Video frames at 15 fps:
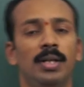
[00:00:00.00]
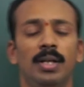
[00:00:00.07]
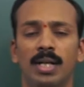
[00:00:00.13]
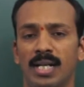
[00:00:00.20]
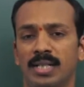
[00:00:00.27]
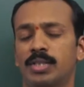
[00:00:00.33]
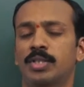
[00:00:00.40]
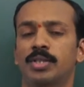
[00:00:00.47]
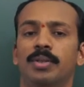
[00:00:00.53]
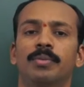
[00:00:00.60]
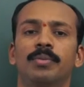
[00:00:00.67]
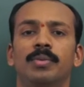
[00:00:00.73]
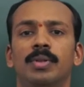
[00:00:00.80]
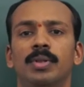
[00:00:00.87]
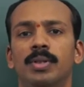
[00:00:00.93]
Right.
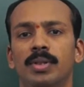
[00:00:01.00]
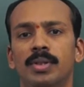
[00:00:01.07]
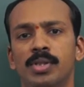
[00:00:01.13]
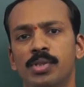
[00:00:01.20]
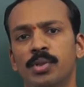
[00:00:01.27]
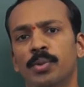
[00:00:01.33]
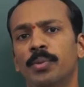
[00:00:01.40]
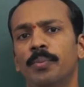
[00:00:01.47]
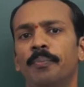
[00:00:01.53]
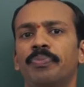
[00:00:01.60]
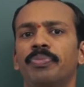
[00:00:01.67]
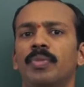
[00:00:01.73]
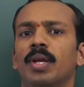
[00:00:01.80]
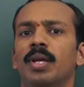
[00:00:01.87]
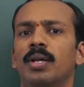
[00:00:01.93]

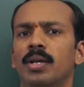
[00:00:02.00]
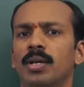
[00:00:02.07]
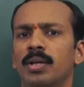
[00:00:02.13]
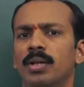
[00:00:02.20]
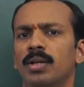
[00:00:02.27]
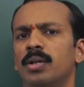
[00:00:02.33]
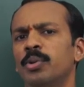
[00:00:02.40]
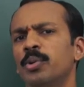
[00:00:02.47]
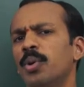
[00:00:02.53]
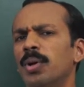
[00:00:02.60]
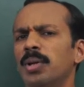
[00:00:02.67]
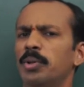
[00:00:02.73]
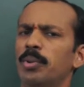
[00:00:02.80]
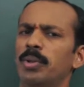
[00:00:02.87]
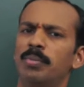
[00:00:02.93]
So you
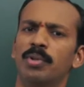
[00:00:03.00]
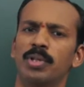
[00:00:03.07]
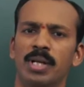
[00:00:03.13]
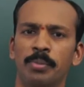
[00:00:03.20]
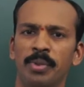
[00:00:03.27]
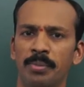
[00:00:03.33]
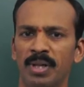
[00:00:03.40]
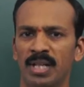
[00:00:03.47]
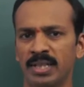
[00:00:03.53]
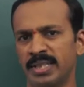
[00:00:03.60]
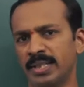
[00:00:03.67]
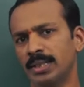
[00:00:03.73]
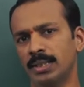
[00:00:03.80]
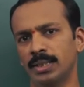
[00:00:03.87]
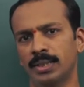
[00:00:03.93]
all know about amoeba, I
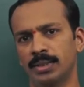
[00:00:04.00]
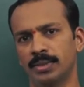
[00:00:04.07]
think.